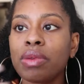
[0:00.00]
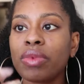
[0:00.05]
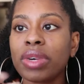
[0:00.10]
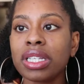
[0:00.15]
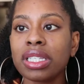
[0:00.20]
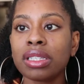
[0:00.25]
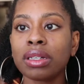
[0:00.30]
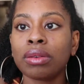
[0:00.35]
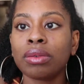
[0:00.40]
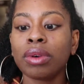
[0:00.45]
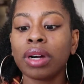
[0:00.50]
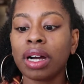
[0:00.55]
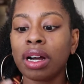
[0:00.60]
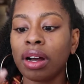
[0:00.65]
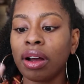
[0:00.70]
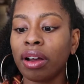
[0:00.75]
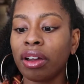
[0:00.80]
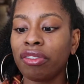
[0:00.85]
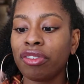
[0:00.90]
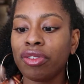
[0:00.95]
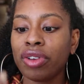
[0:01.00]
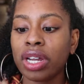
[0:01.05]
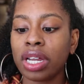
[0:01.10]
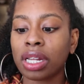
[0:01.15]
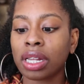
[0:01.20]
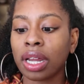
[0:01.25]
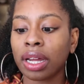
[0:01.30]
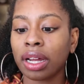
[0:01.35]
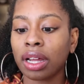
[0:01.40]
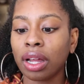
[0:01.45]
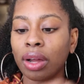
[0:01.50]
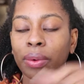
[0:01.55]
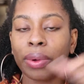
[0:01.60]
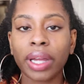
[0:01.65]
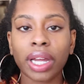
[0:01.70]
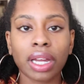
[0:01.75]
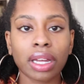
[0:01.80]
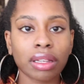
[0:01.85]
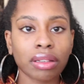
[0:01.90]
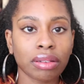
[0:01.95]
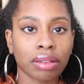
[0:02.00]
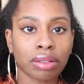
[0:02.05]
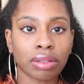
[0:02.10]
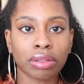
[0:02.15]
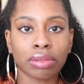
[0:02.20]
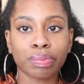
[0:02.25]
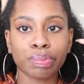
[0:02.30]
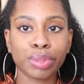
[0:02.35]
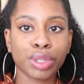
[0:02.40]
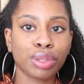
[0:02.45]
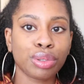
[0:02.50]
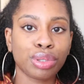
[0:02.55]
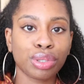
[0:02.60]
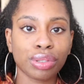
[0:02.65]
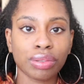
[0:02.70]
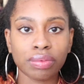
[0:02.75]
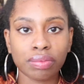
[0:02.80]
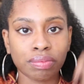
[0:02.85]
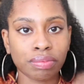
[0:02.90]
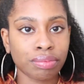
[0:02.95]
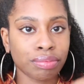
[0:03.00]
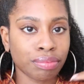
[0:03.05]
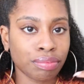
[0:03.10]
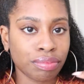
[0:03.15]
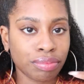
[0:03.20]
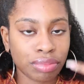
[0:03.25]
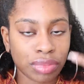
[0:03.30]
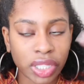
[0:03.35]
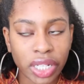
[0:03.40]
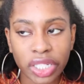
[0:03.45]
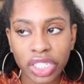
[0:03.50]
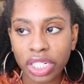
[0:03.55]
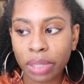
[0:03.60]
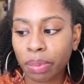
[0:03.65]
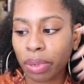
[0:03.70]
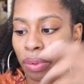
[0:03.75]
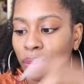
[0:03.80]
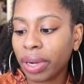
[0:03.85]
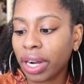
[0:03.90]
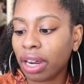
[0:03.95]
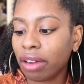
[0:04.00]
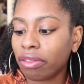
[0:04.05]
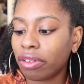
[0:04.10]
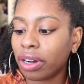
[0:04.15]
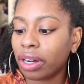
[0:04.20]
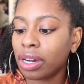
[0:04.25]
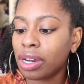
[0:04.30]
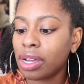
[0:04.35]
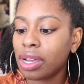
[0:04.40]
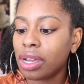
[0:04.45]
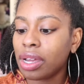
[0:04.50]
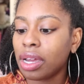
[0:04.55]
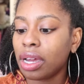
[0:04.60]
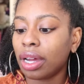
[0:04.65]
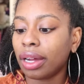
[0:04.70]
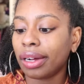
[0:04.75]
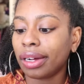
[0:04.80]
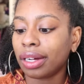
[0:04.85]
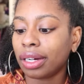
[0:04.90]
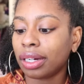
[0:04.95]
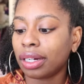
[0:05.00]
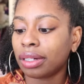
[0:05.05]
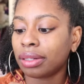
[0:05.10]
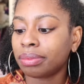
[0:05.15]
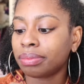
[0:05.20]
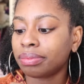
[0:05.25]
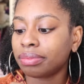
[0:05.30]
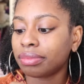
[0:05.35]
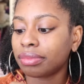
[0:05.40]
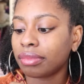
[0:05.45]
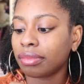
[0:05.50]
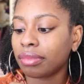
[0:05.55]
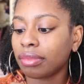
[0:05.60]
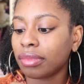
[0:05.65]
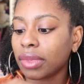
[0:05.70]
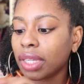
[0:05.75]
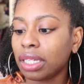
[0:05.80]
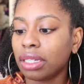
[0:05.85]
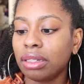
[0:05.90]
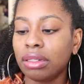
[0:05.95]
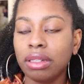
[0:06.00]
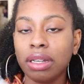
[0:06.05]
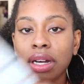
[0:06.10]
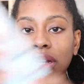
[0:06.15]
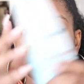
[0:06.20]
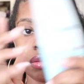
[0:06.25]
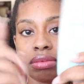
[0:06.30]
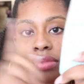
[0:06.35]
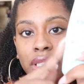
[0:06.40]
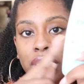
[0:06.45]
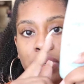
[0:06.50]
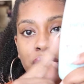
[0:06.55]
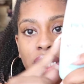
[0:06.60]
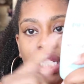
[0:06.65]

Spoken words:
once in a while, if you need like a quick little touch up or whatever, you know, use